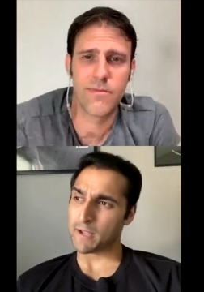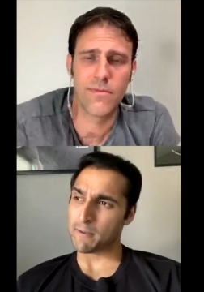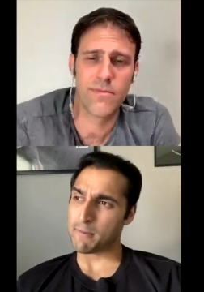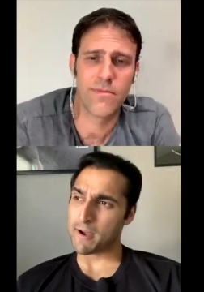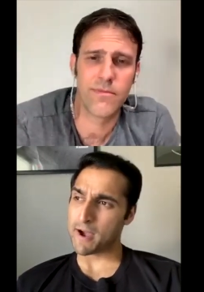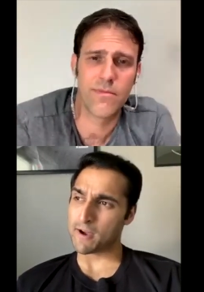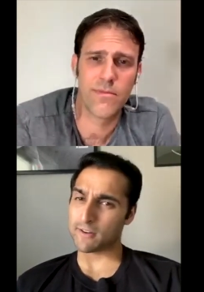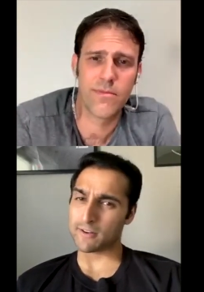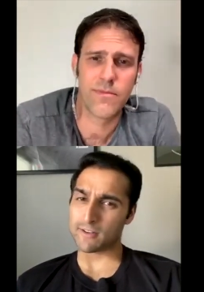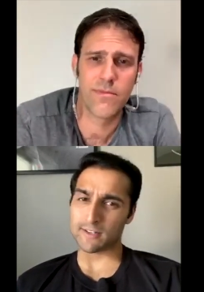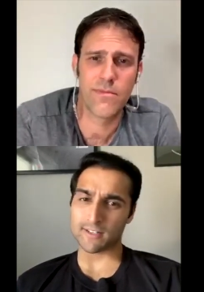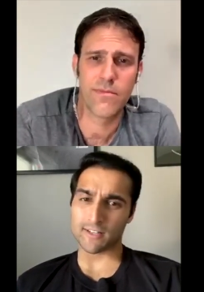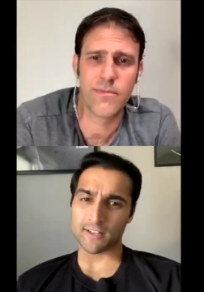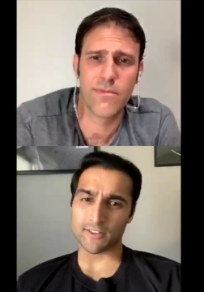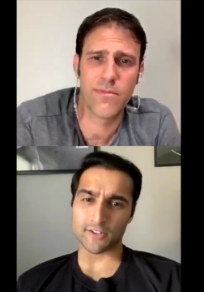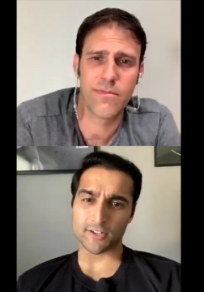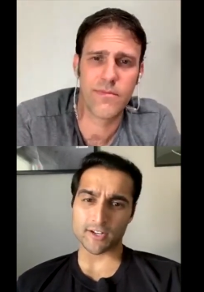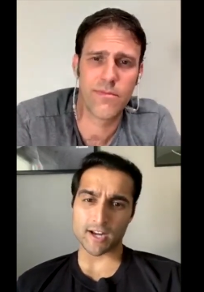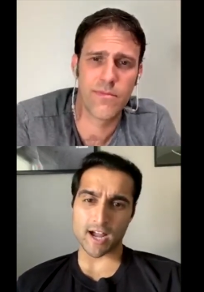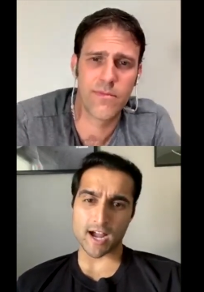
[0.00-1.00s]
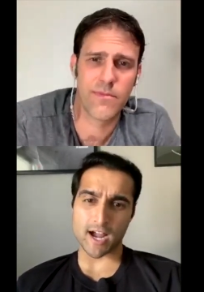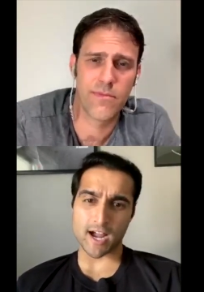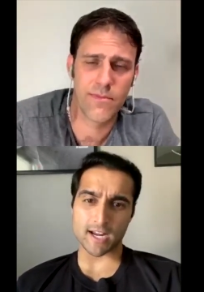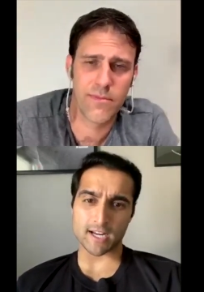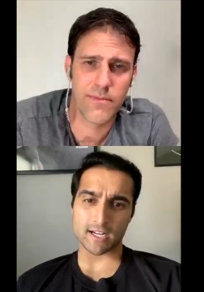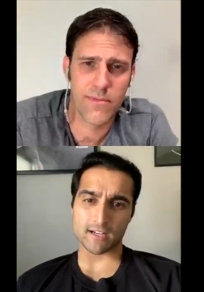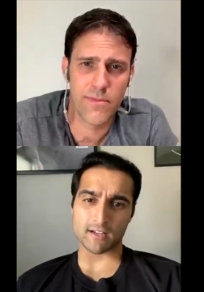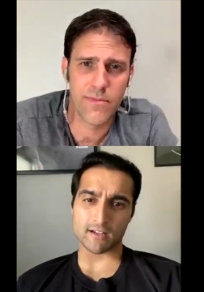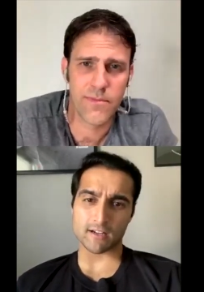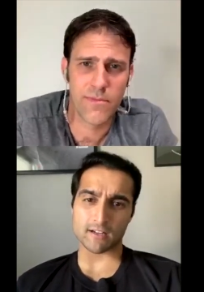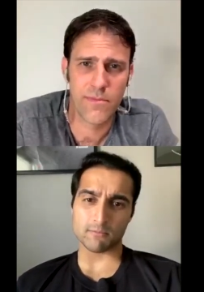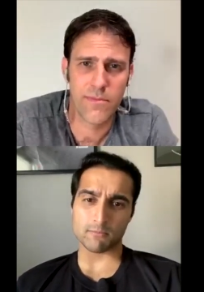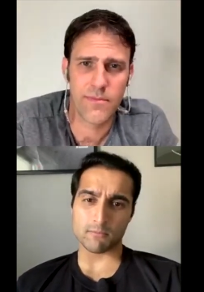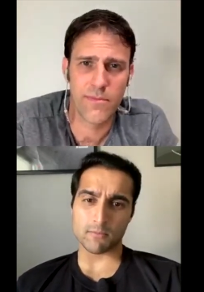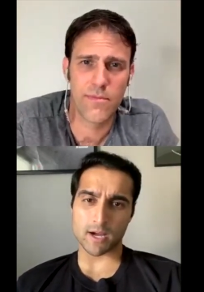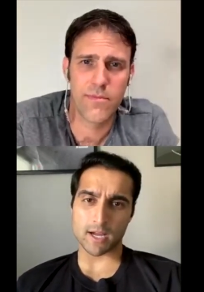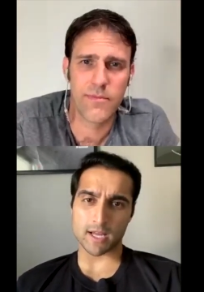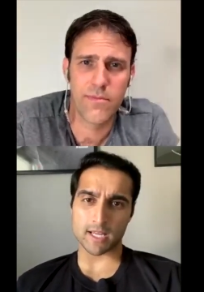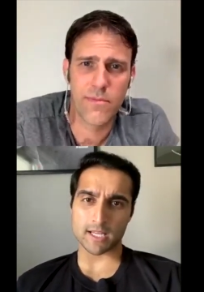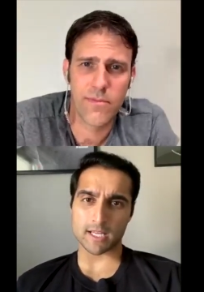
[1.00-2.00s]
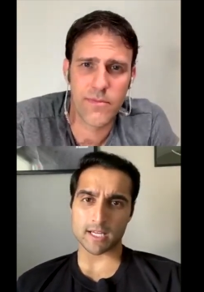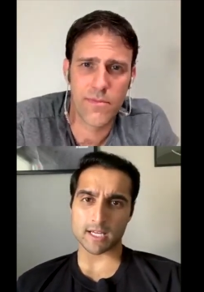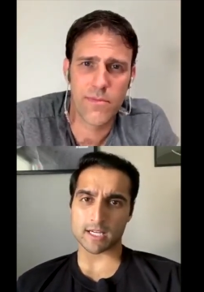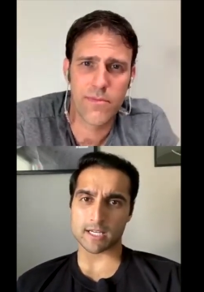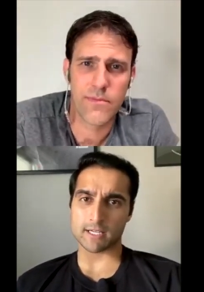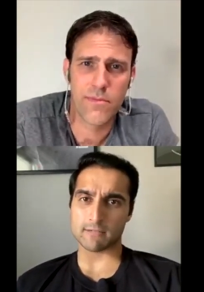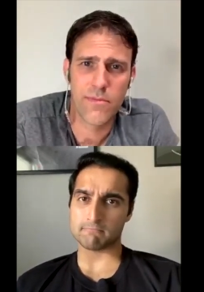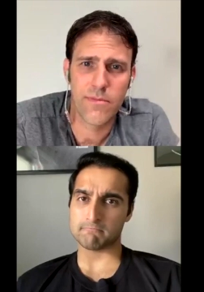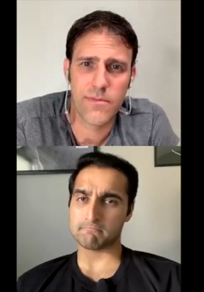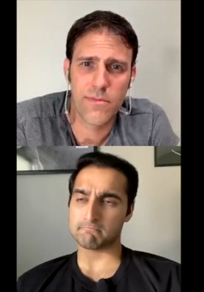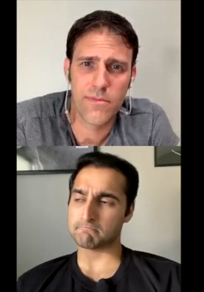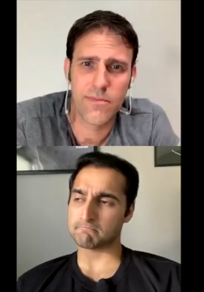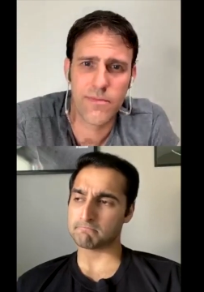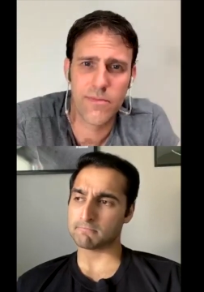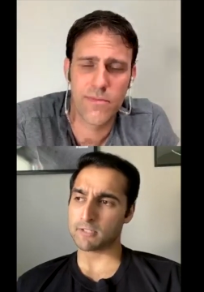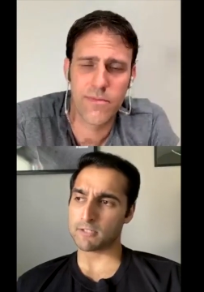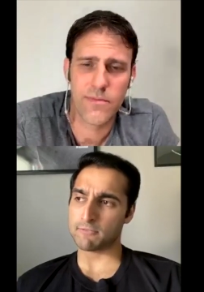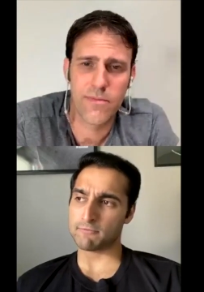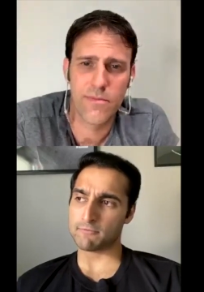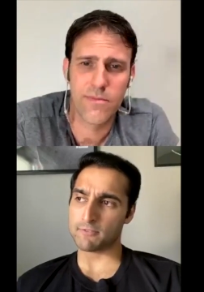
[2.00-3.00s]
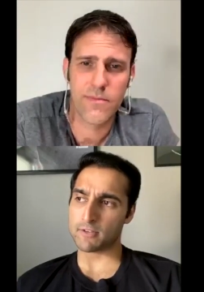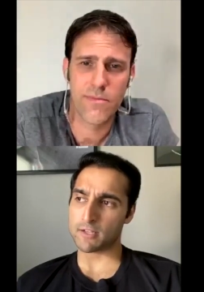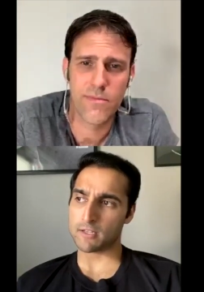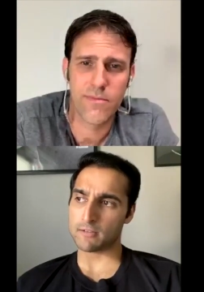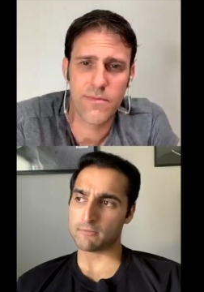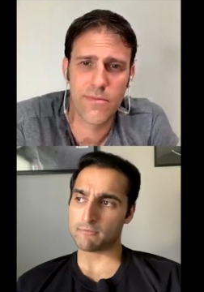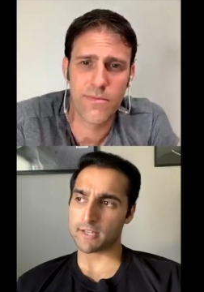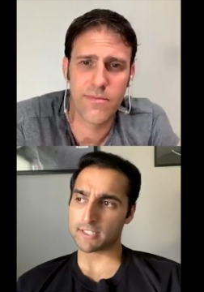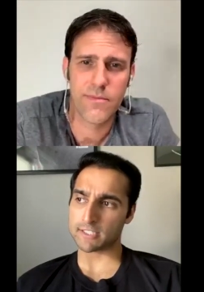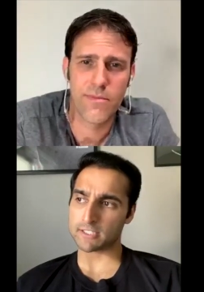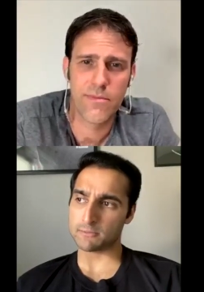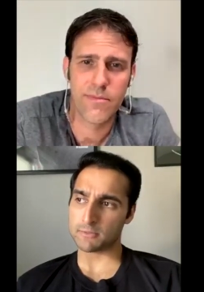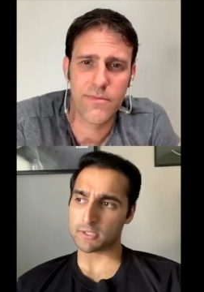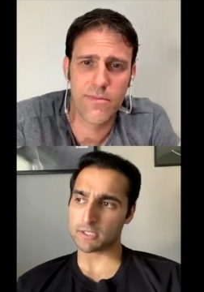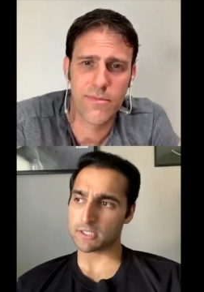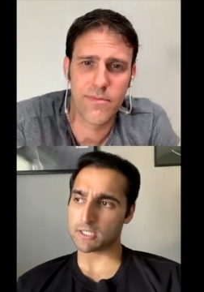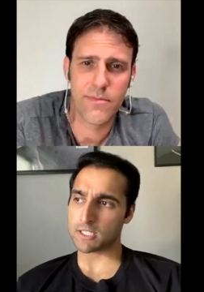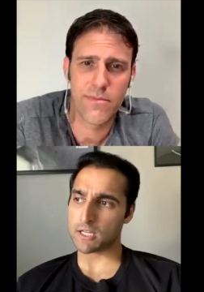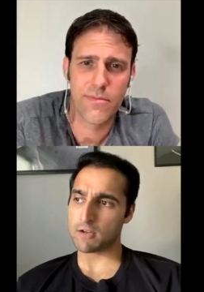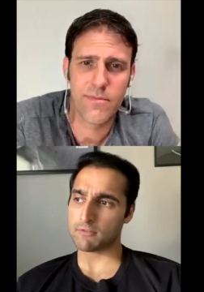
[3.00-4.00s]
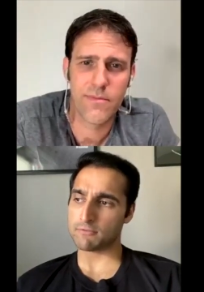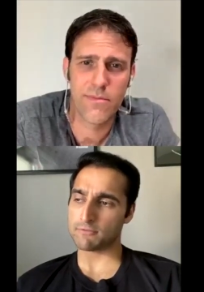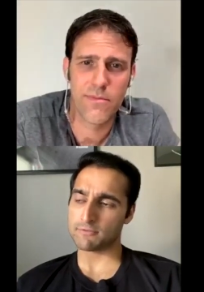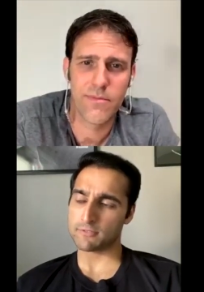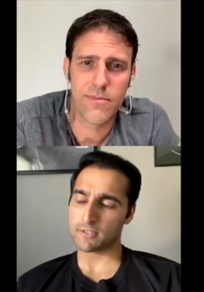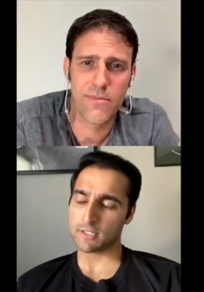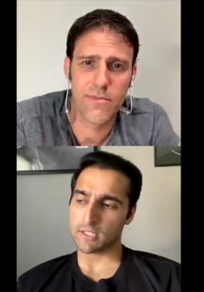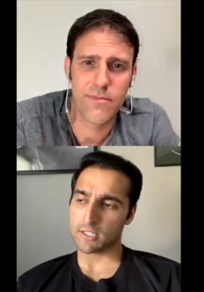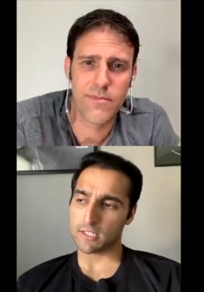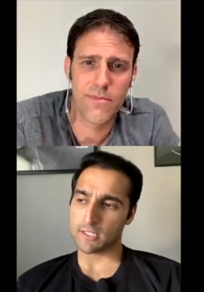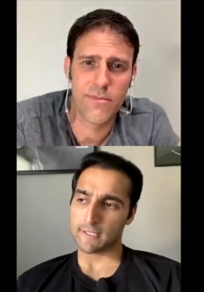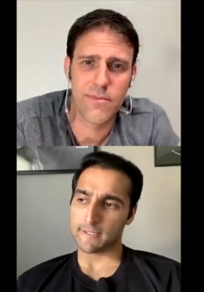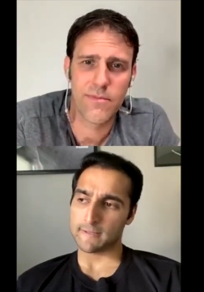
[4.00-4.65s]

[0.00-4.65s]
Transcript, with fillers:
Speaker 1: about another nine on my um, investment stuff.